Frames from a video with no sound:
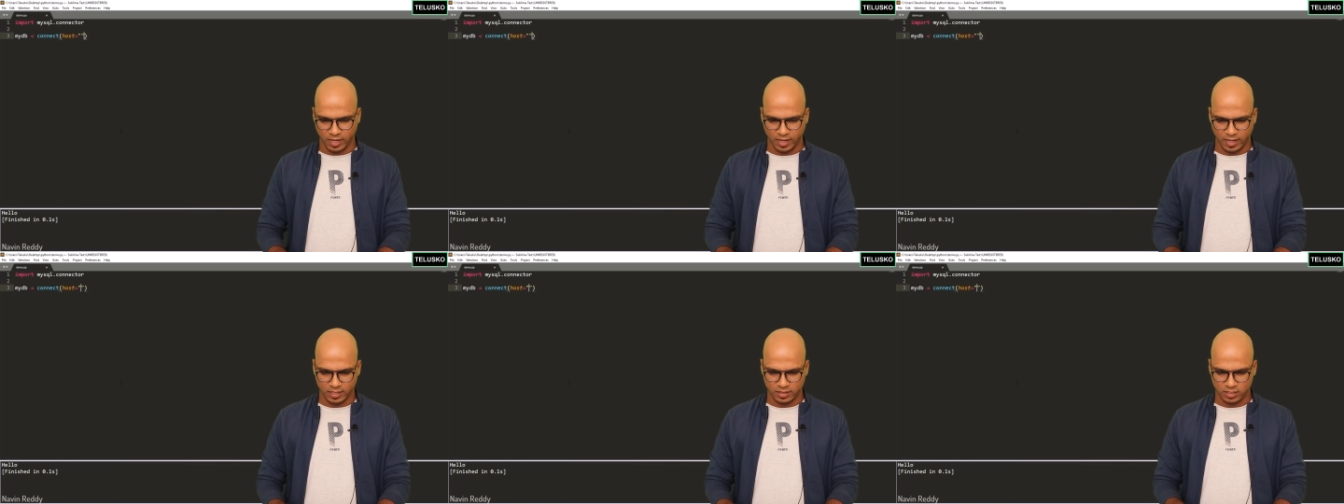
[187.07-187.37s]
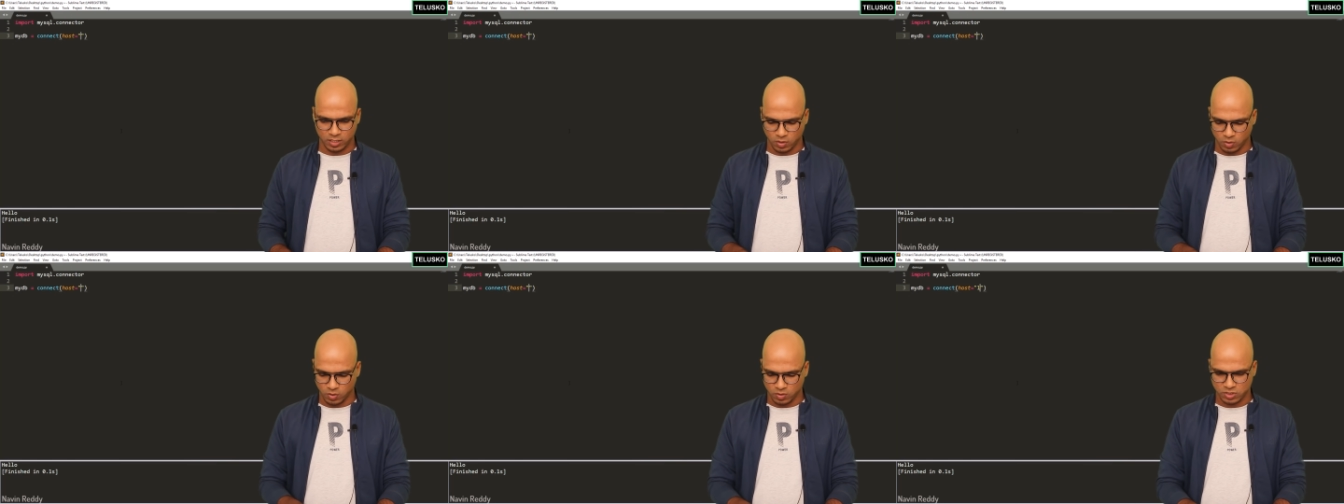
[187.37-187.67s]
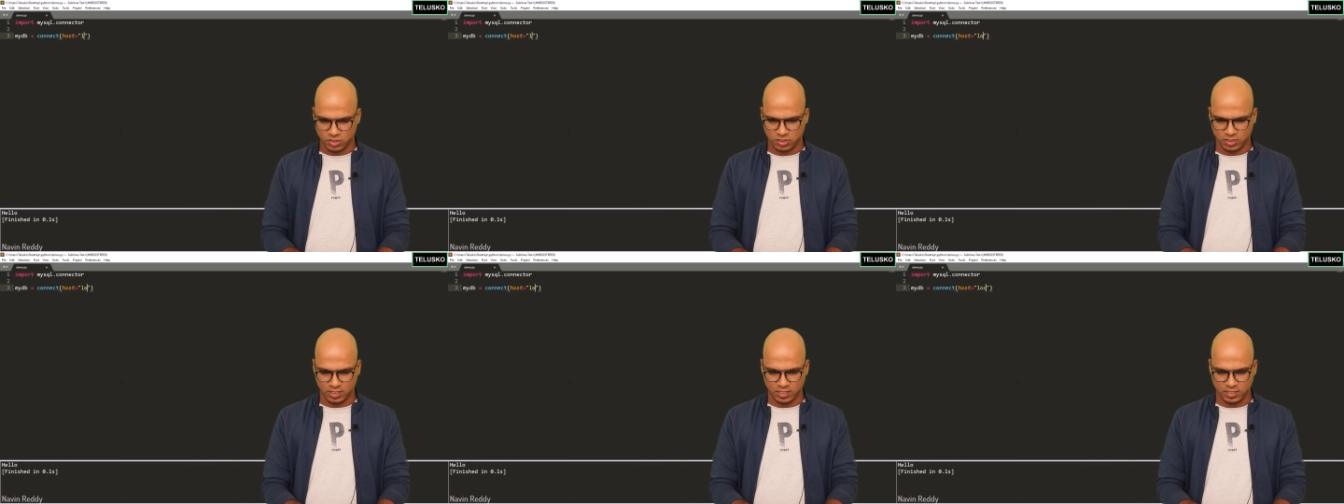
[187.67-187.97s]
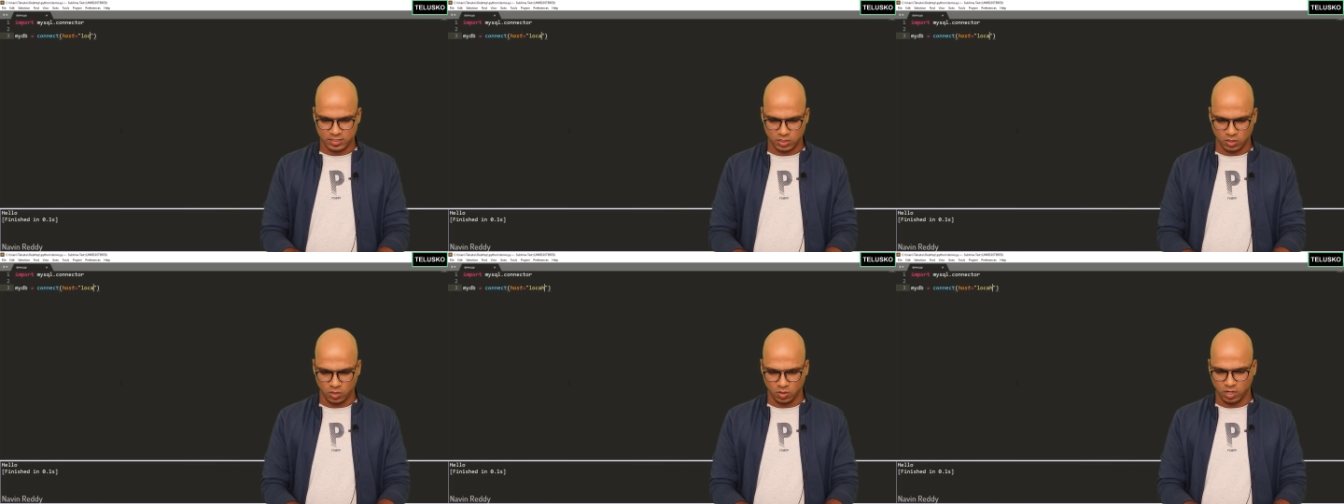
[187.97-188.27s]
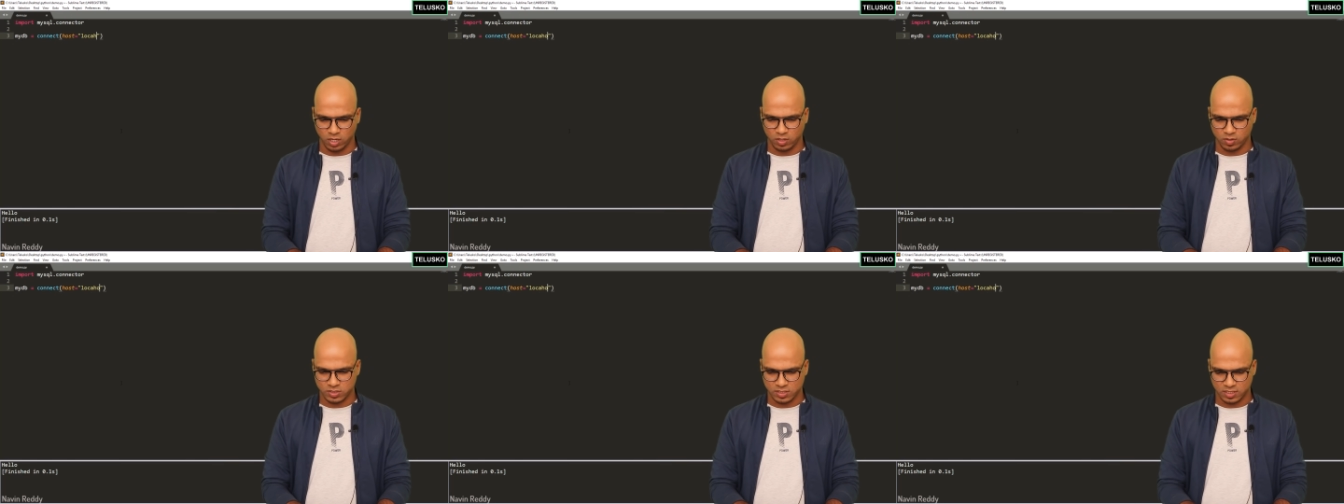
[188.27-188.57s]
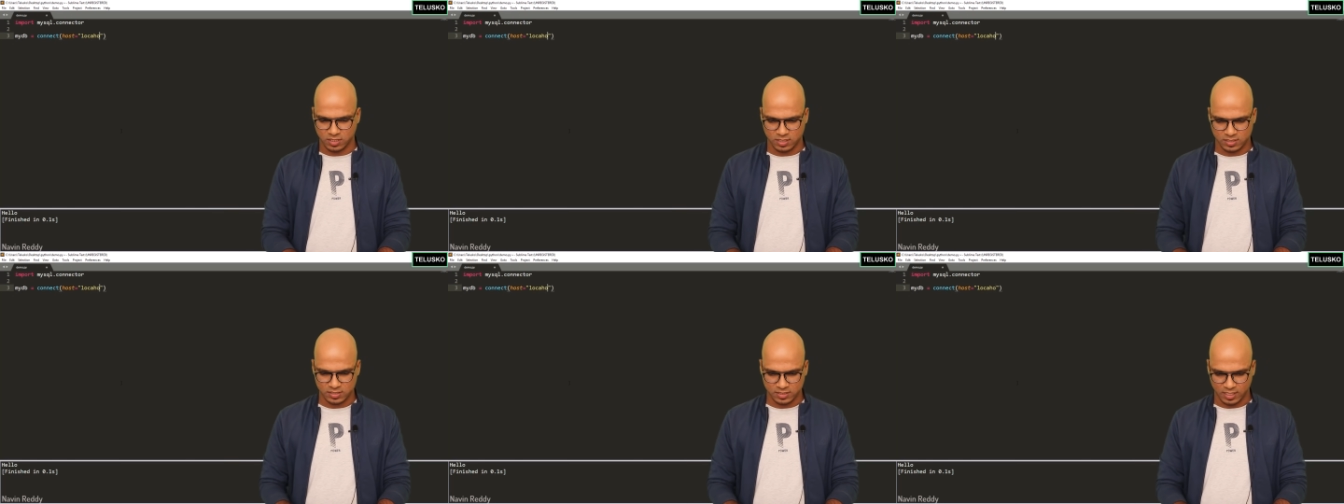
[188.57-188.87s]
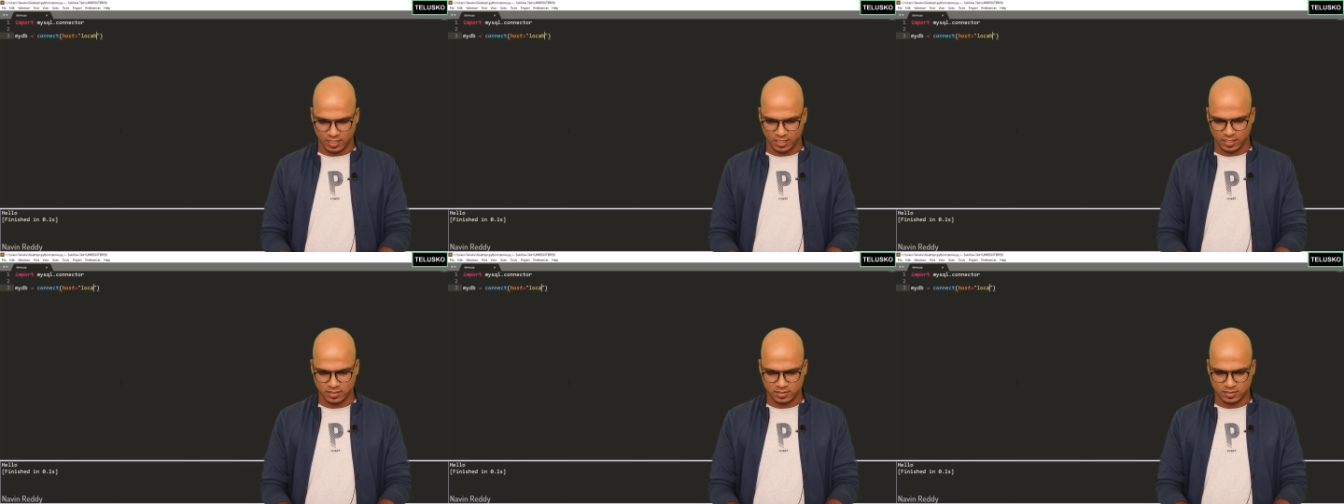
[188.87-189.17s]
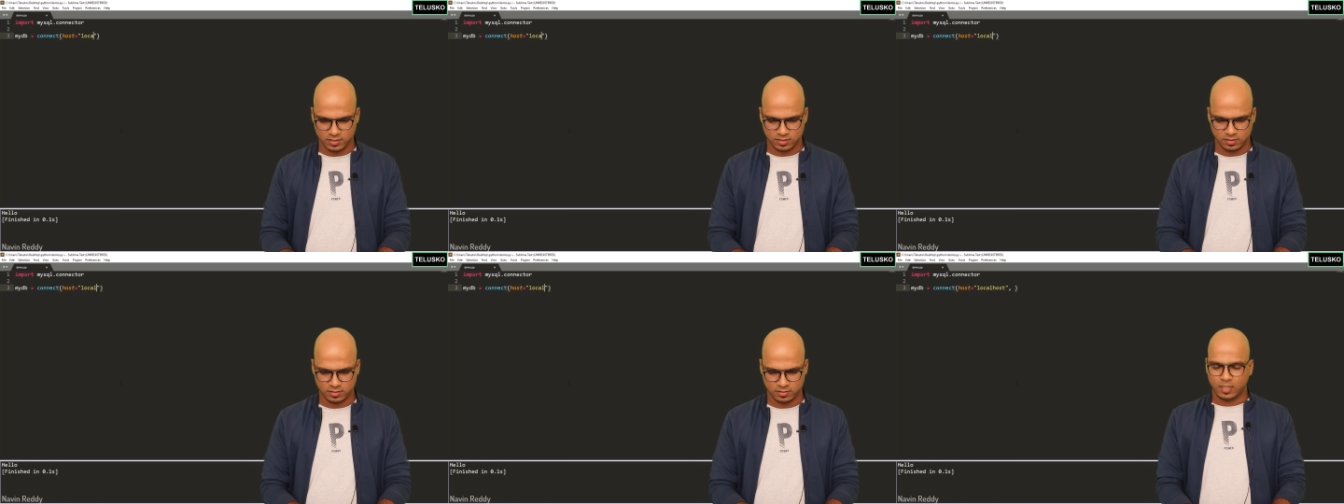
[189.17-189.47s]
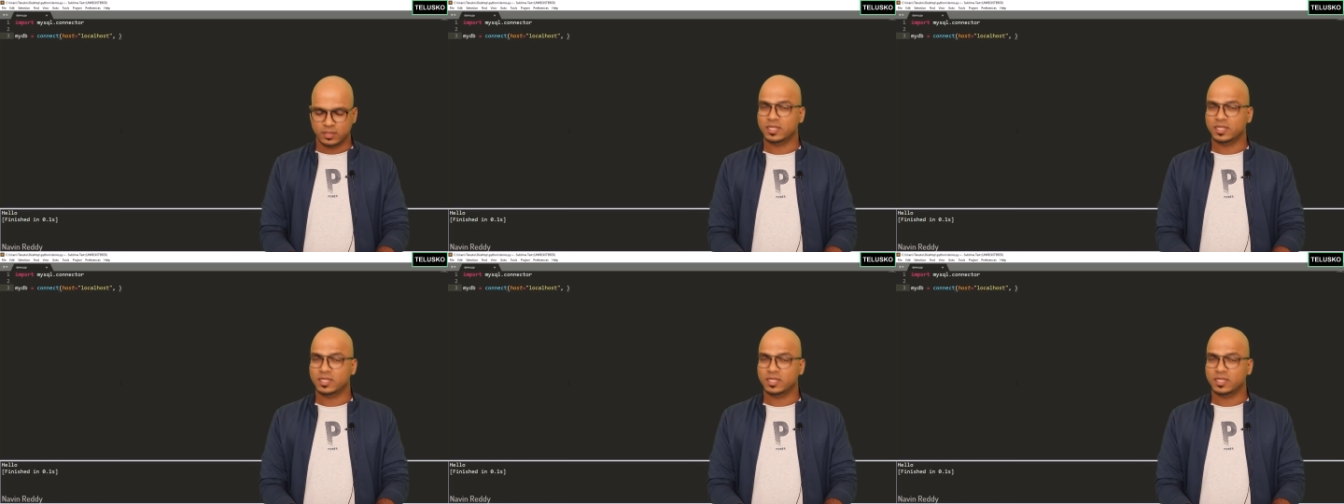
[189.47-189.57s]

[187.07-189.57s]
and the host is localhost in this case.